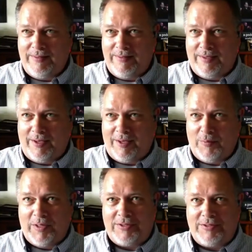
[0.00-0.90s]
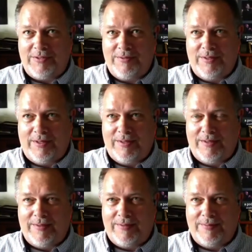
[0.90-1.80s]
I wish
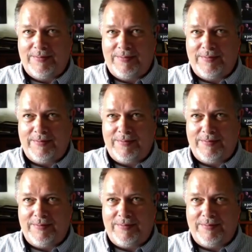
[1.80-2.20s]
there